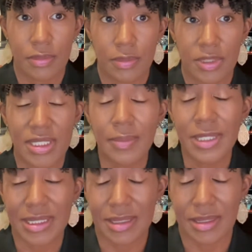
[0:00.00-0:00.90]

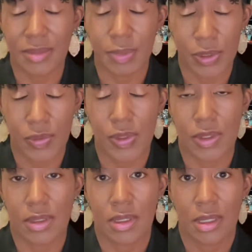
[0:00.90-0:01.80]
substance
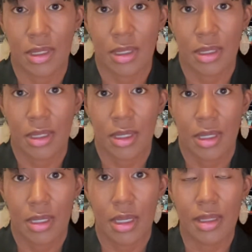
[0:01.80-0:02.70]
abuse,
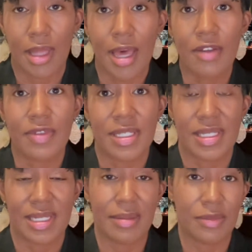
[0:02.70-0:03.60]
a lot of this
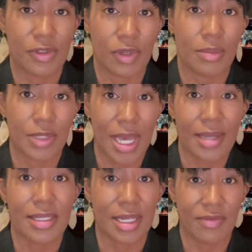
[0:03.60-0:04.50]
stems from
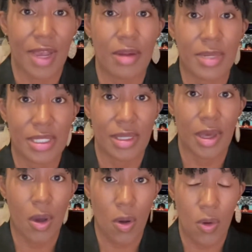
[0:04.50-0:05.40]
toxic environments in the
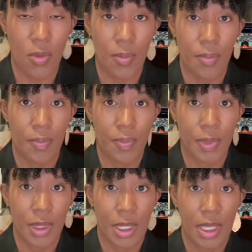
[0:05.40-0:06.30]
home.
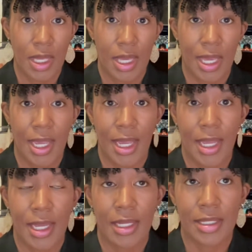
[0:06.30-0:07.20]

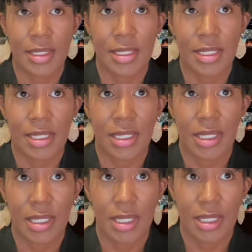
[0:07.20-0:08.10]
And
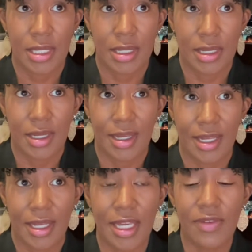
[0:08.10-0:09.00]

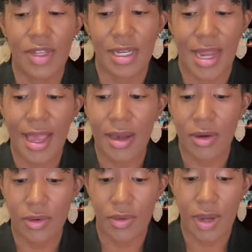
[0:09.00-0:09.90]
even
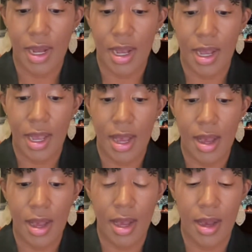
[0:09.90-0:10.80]
now,
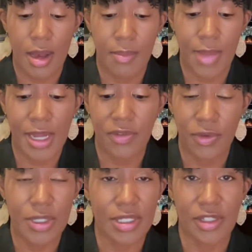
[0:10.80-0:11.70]
my
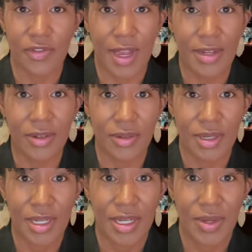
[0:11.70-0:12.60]
divorce is final,
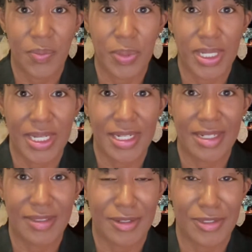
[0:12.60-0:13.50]
but
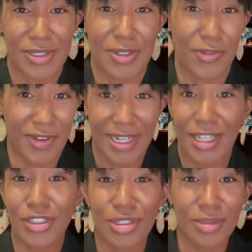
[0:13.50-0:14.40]
there's still
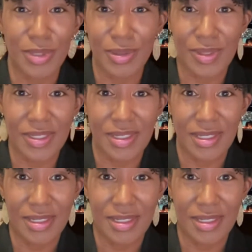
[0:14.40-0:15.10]
financial abuse.